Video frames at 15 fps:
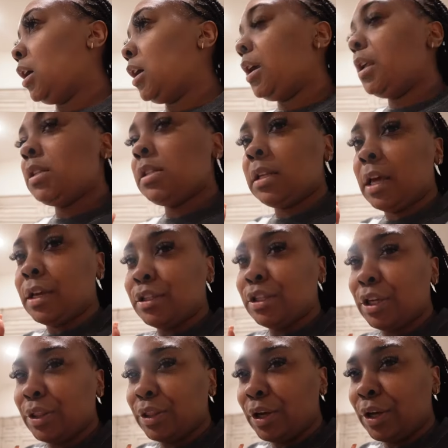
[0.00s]
Edit till like
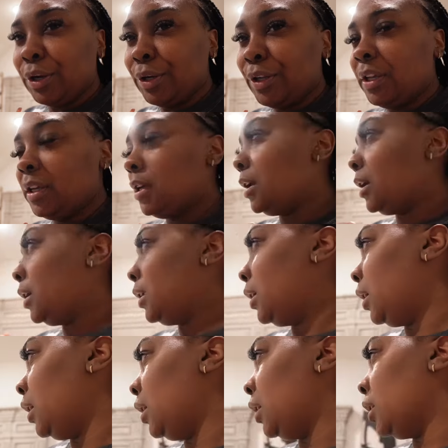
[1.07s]
ten thirty. And
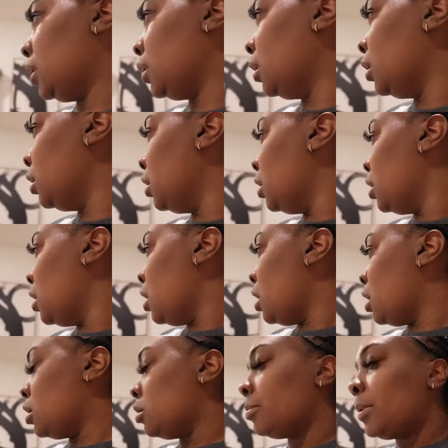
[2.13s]
then
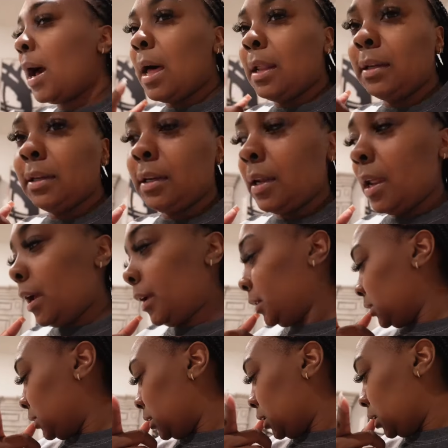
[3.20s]
um collar tonight.